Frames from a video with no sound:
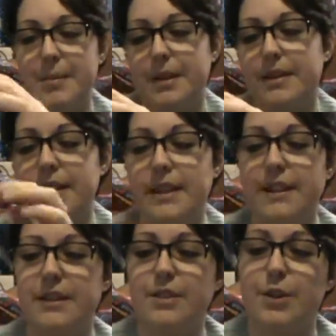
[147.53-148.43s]
but knitting
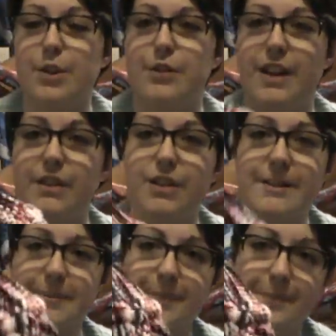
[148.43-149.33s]
is her favorite.